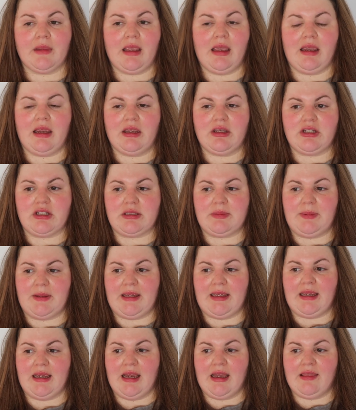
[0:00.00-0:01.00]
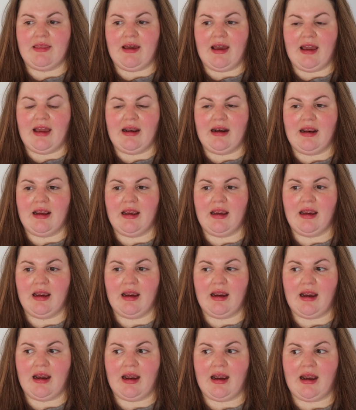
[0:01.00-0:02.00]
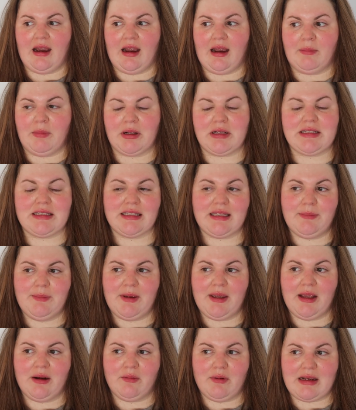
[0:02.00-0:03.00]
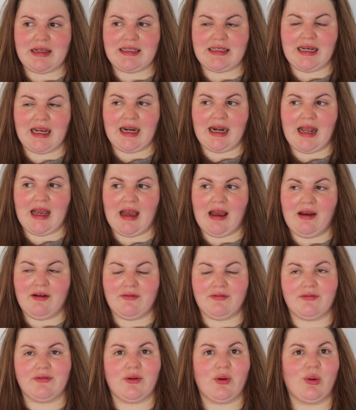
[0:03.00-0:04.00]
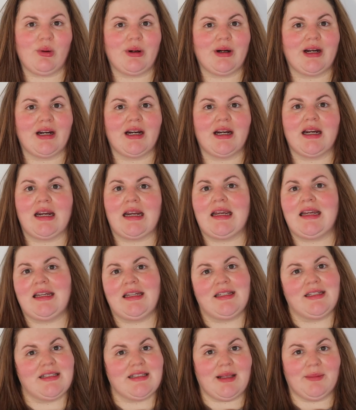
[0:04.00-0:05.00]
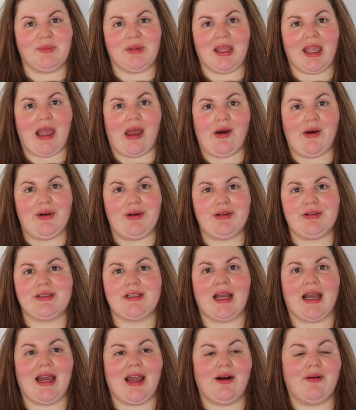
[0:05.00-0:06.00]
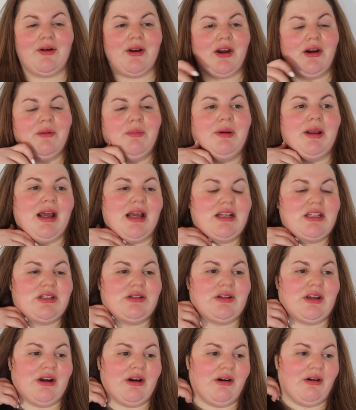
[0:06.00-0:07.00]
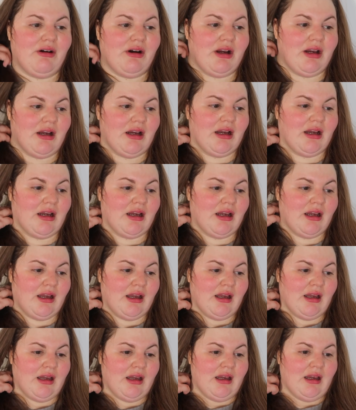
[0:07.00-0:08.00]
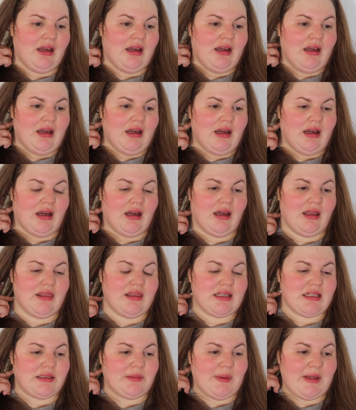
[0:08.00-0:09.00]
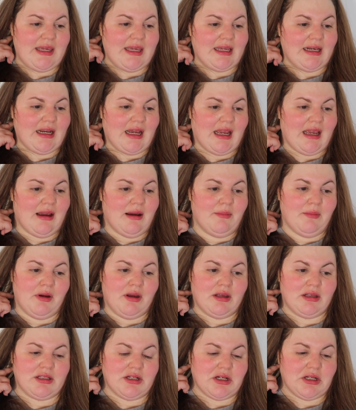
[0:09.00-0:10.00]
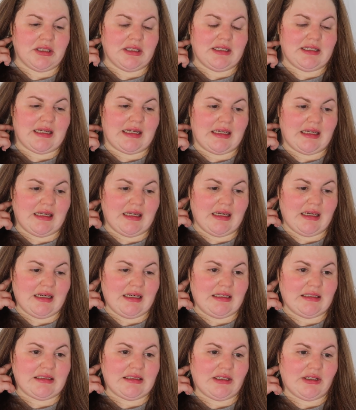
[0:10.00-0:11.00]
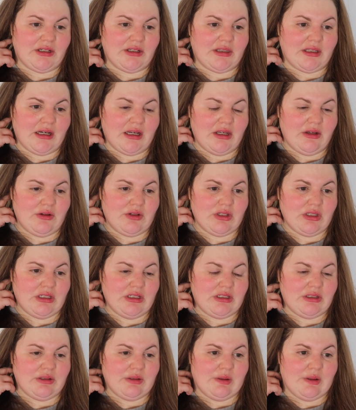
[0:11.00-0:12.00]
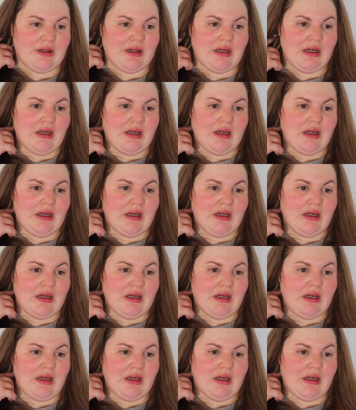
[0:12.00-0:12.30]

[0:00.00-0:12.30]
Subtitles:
it could just be that I'm not sleeping and resting enough, or something else. I don't know, but I do know this weekend I am certainly taking it easier than I usually do.